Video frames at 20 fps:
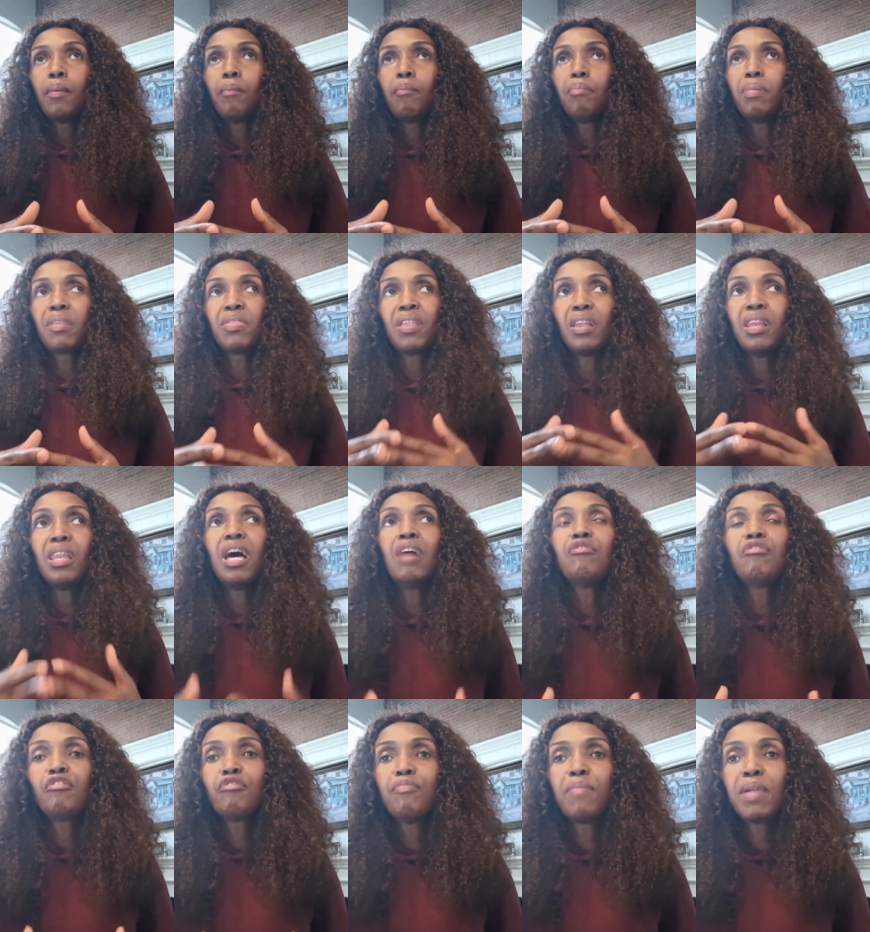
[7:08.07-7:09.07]
But the love
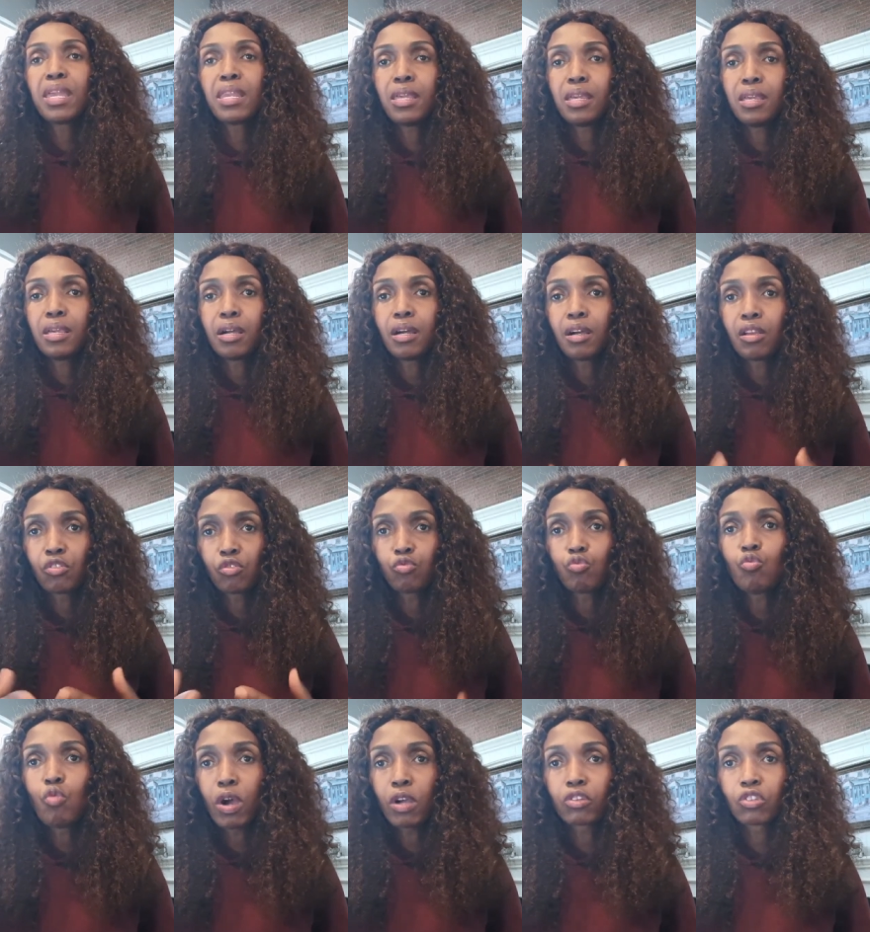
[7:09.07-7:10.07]
of many has
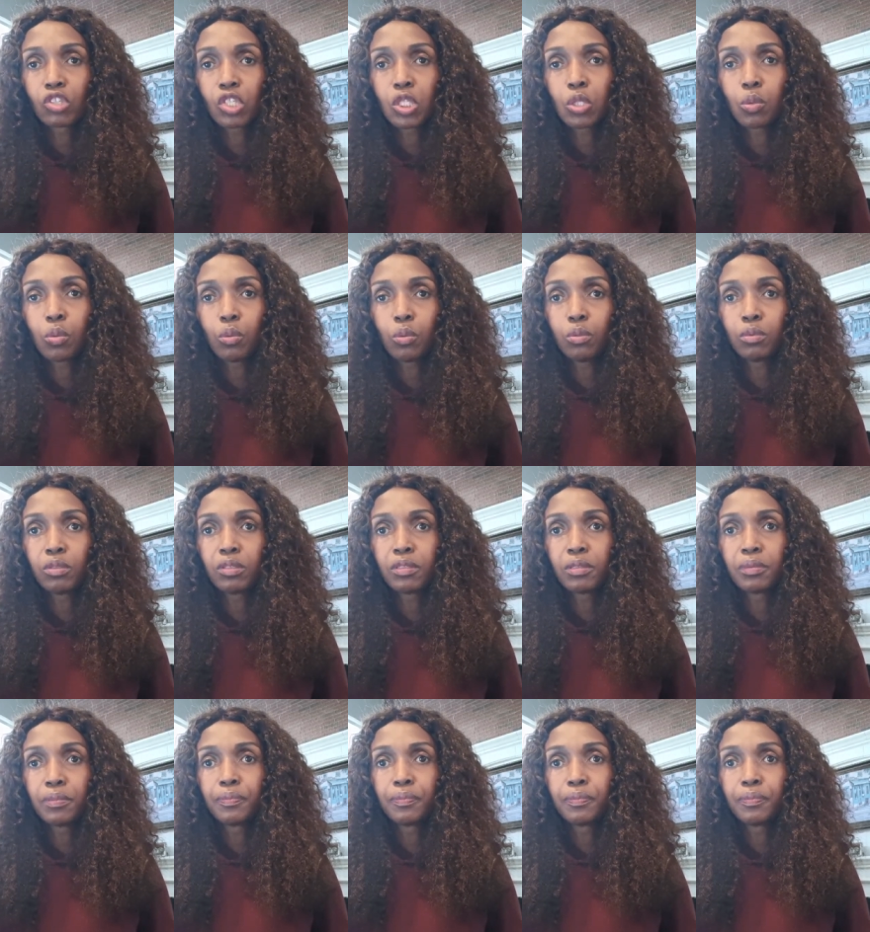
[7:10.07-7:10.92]
waxed cold